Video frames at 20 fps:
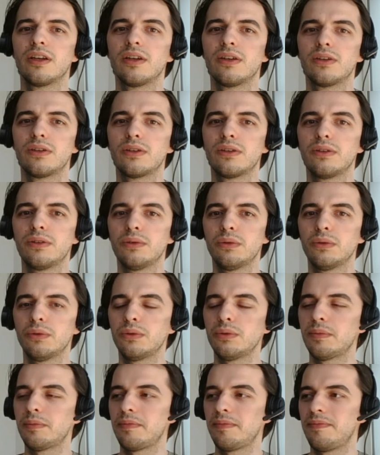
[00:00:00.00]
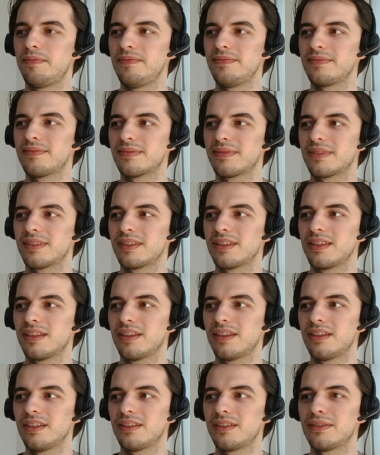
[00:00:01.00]
who
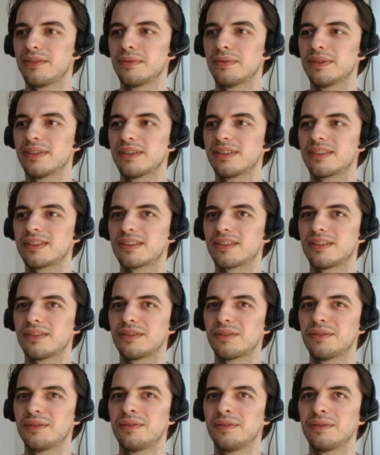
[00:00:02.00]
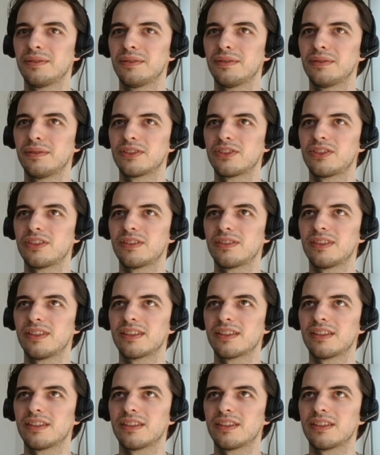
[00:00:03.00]
was generally